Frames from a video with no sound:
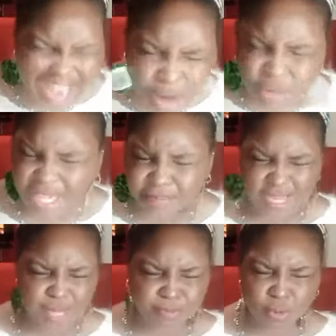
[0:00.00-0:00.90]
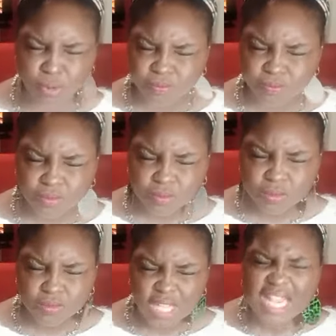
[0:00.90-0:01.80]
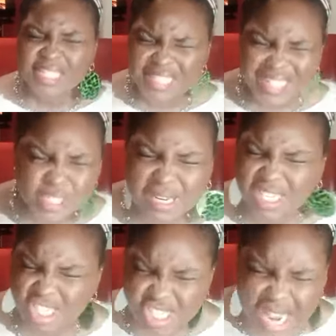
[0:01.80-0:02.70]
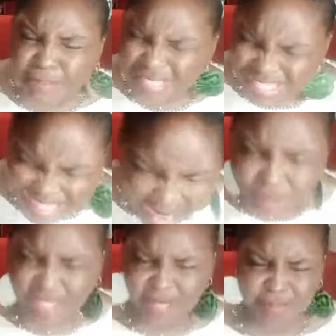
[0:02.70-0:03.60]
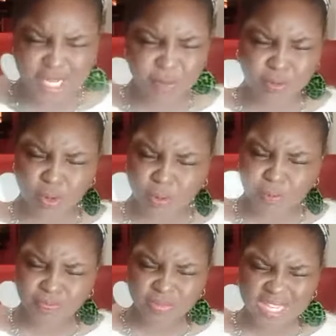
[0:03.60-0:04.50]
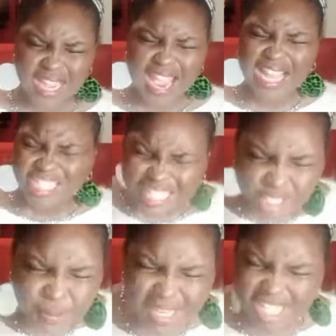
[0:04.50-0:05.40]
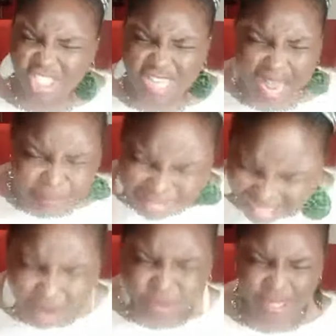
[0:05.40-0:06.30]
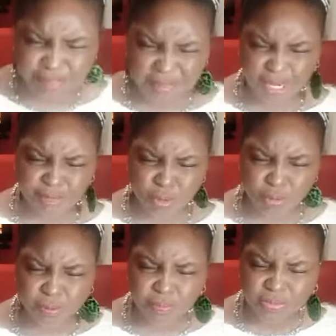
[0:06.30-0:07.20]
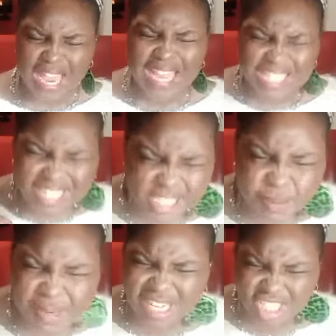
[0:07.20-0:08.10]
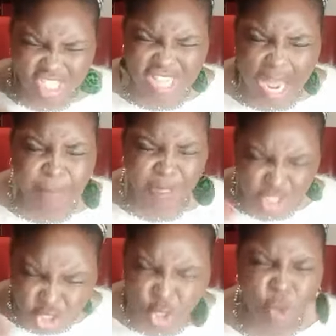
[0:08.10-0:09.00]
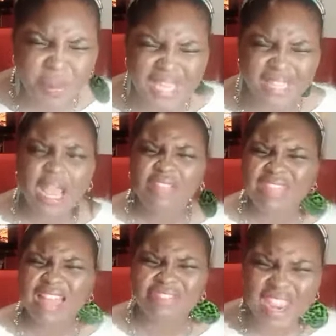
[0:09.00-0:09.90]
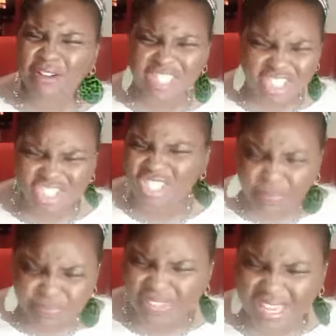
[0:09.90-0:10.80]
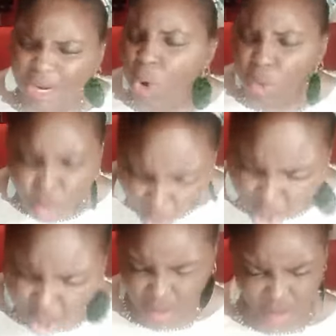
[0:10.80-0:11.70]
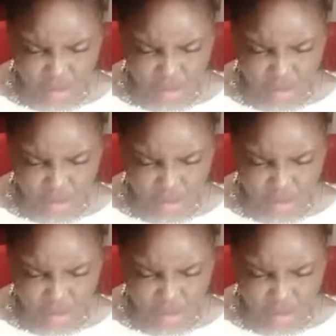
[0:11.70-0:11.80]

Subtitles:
doubting people. Teach me to stop doubting people. Teach me to stop doubting people. Teach me to stop assuming that there is something wrong.